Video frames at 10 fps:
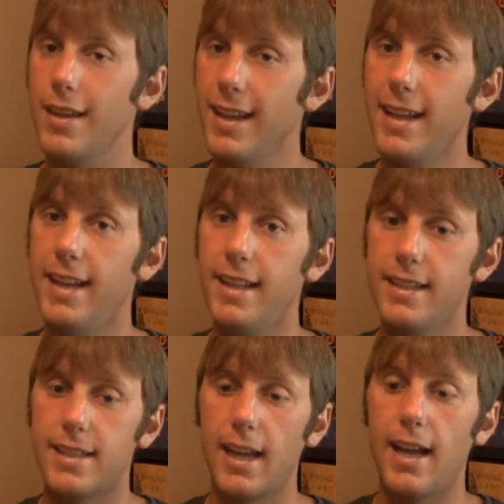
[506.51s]
it
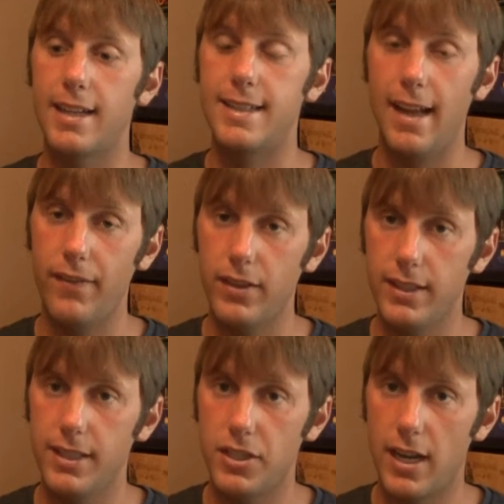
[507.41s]
is
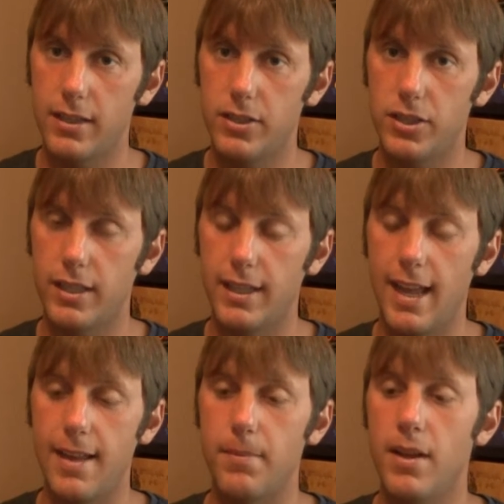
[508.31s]
definitely a challenging
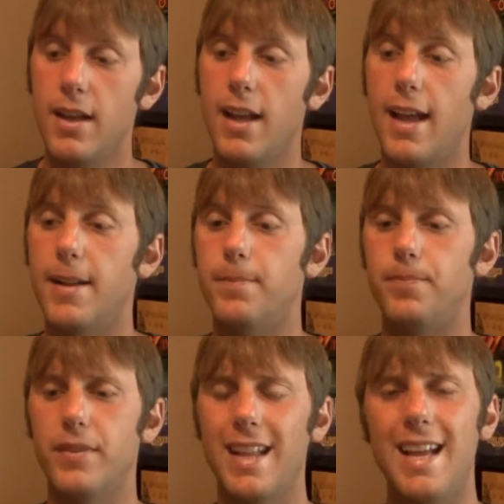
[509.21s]
game,
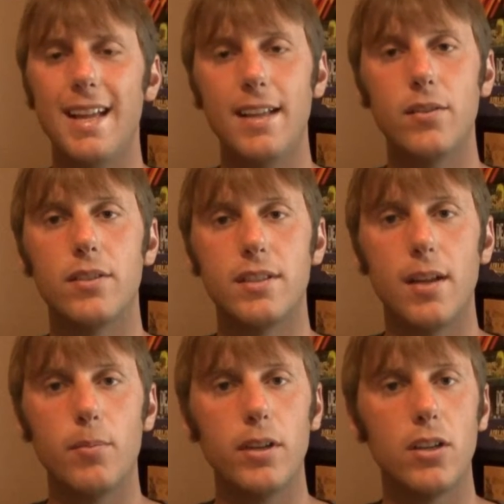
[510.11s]
and that in
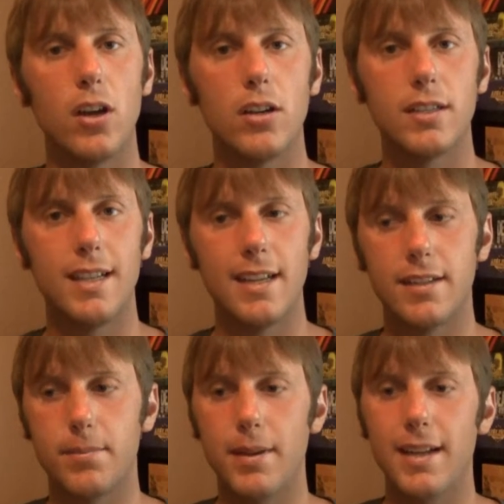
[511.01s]
some regards
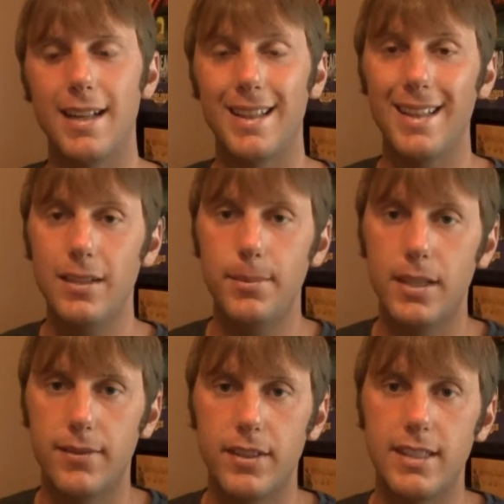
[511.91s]
has been a little bit
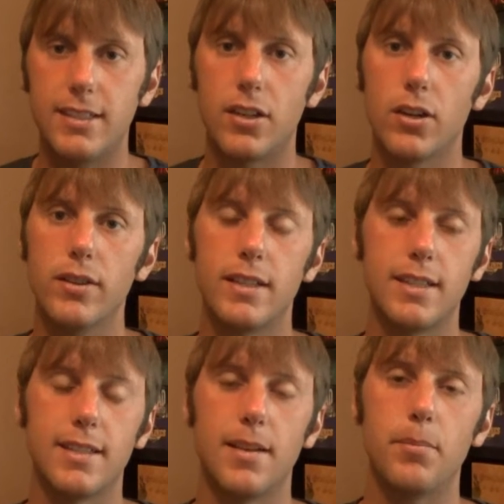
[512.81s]
of a deterrent
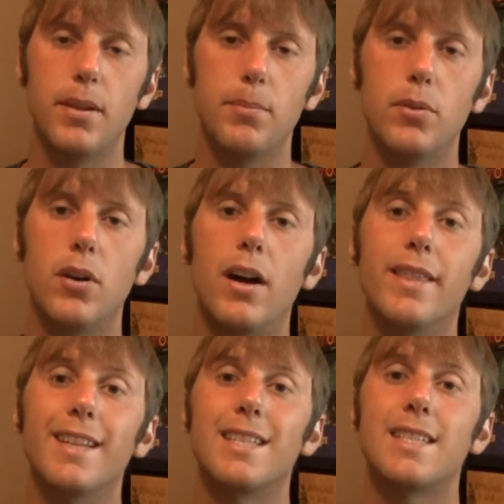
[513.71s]
to some people
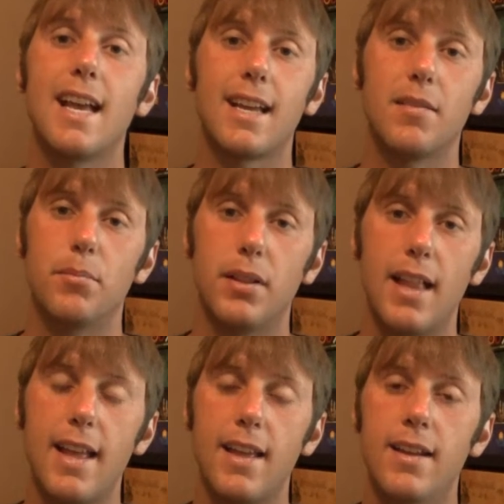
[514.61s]
on the second
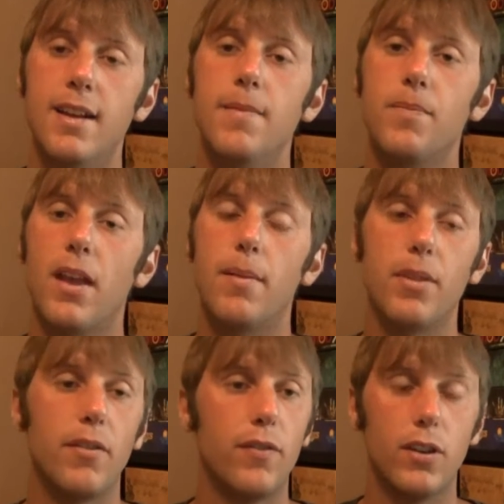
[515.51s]
play.
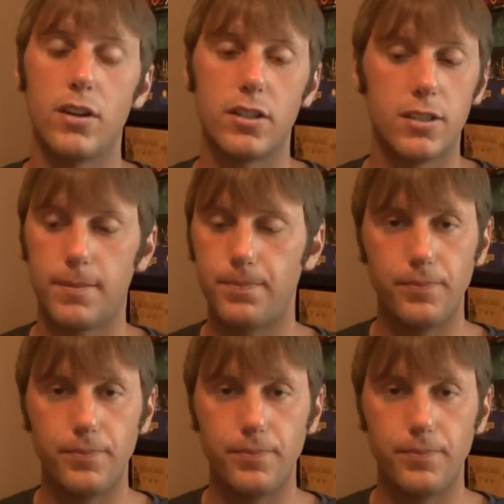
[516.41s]
The first